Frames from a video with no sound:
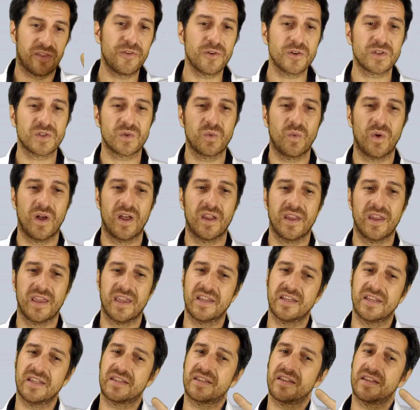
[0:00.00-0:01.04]
first one
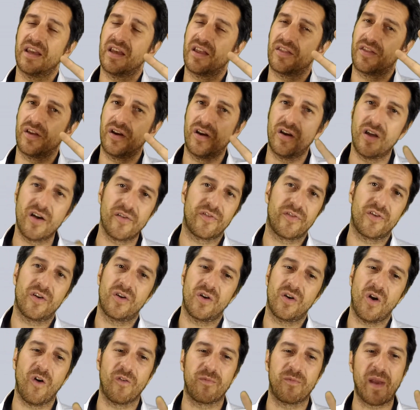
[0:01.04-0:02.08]
is the
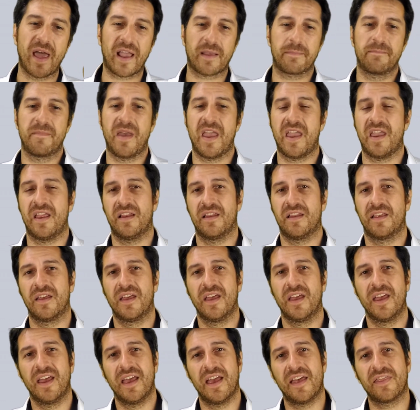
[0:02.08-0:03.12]
lever of blackmail.
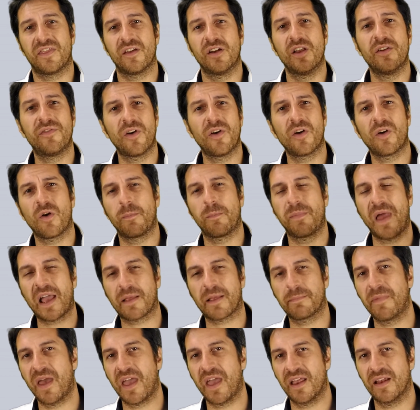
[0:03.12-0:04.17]
And the lever of
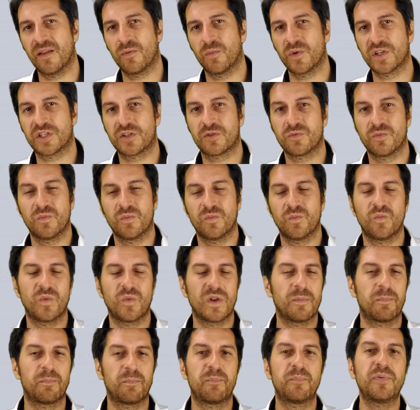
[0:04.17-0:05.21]
blackmail, which
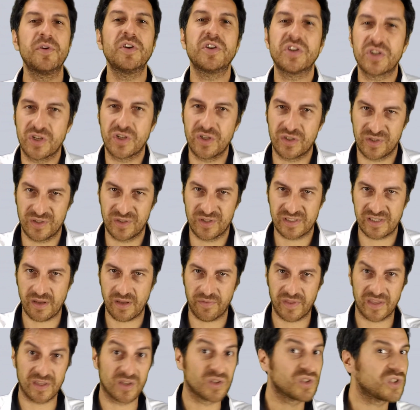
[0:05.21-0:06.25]
will push you to do
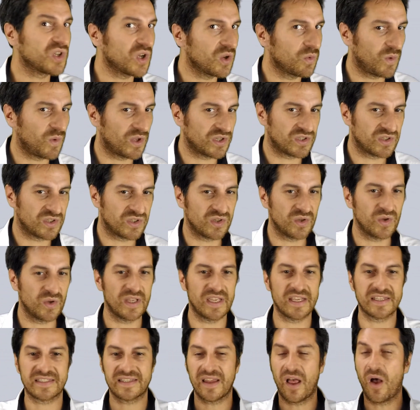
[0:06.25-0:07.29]
something you don't want to
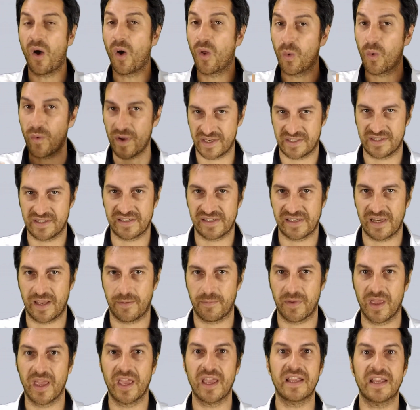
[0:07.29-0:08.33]
do, is always the
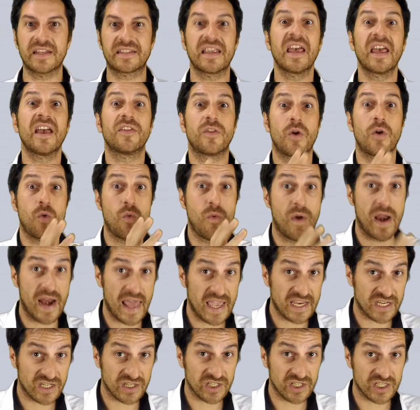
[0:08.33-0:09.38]
same. It's the
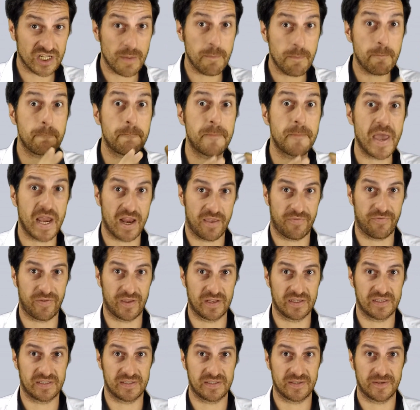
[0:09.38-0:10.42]
relationship
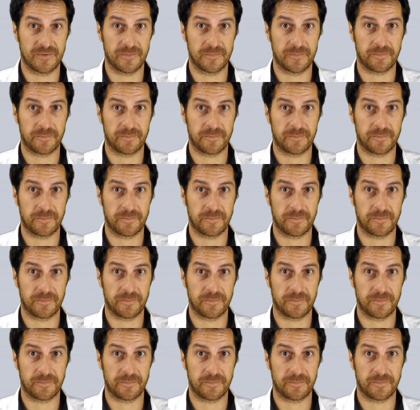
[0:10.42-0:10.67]
benefits.